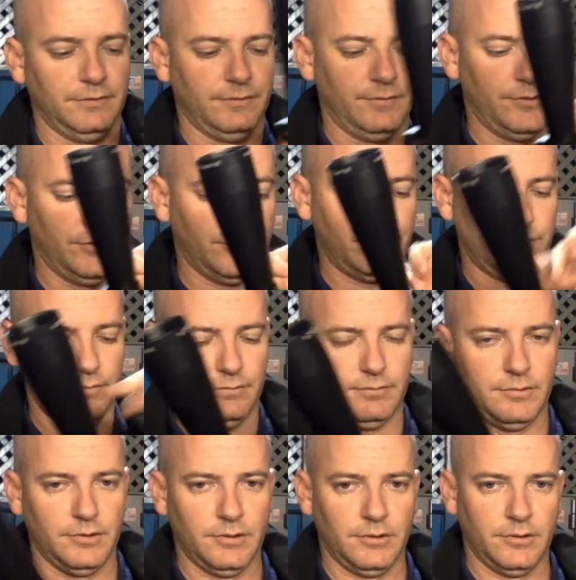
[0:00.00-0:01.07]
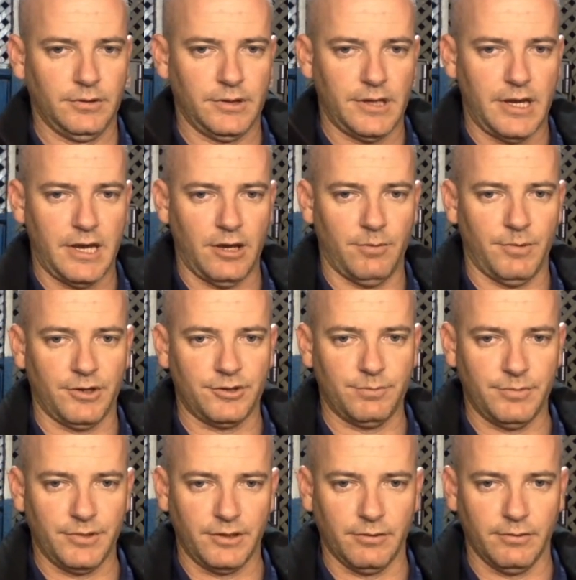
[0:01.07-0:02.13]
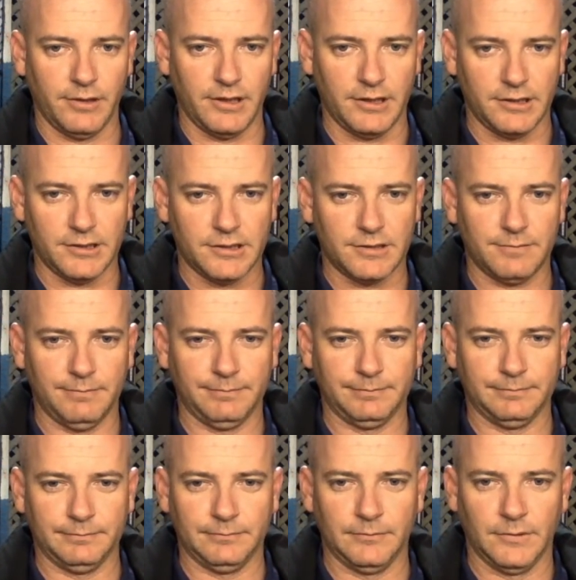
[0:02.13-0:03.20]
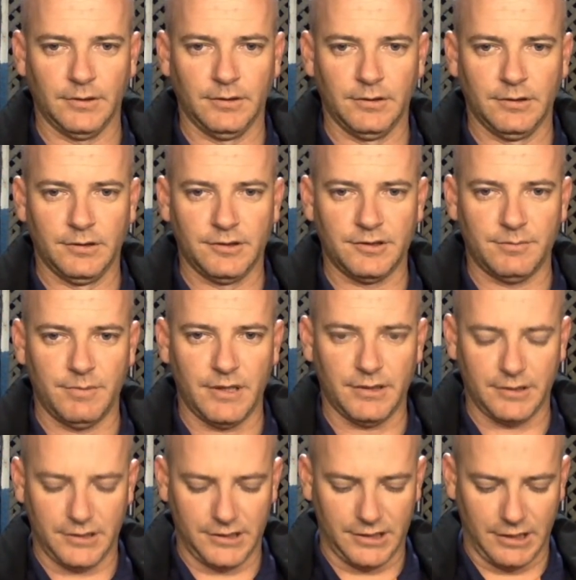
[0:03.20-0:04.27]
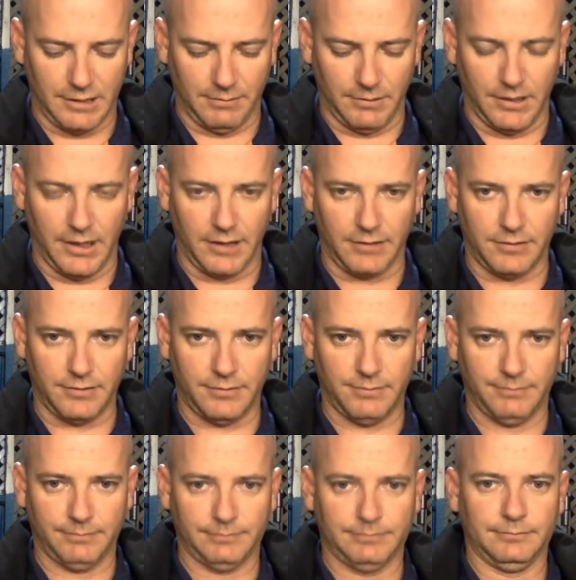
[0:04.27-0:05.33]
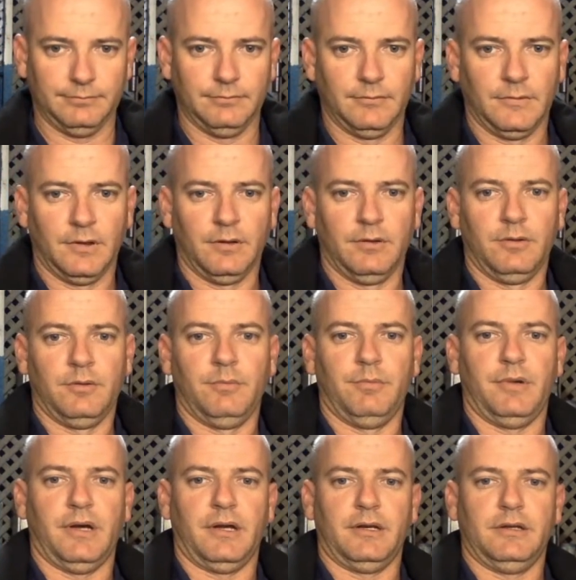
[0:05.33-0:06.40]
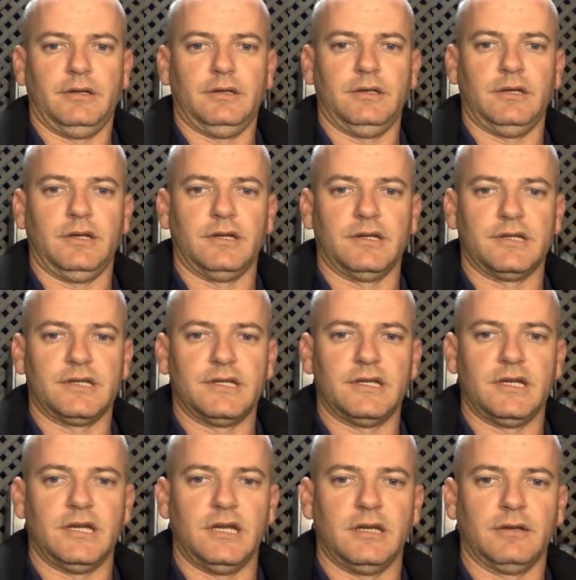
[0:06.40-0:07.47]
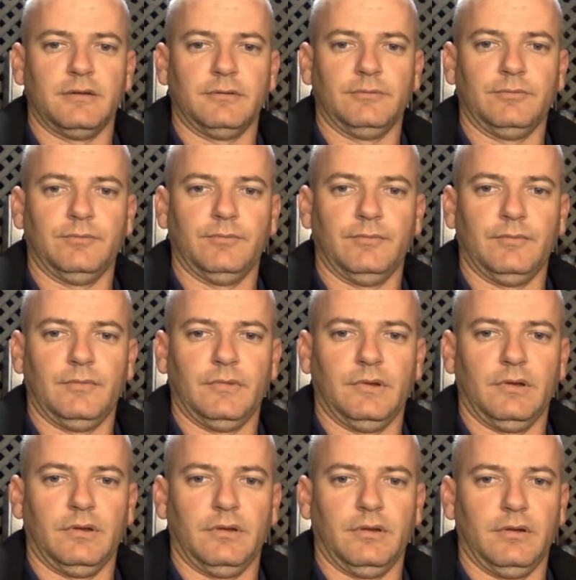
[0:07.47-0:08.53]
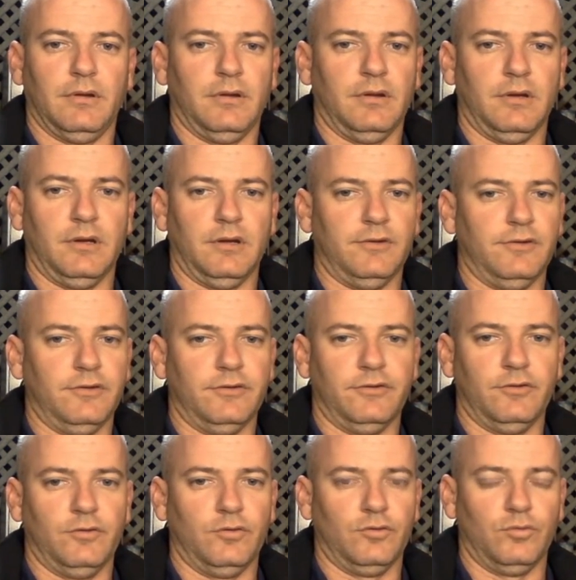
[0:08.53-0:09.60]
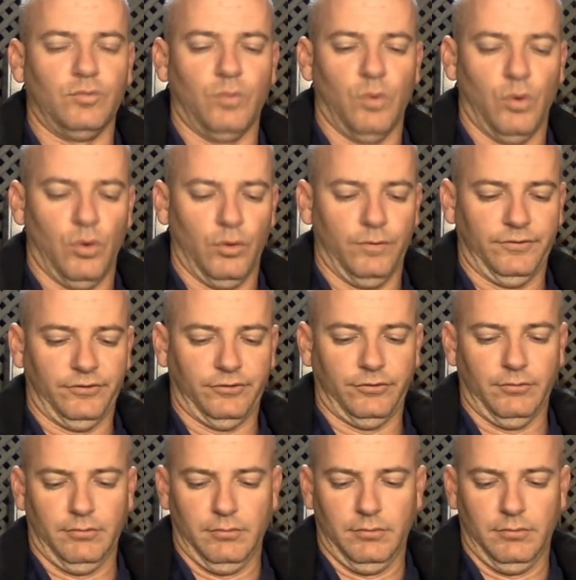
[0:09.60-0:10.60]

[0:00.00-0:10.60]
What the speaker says: just how much bigger it is, it's about the same length, but you can see it just dwarfs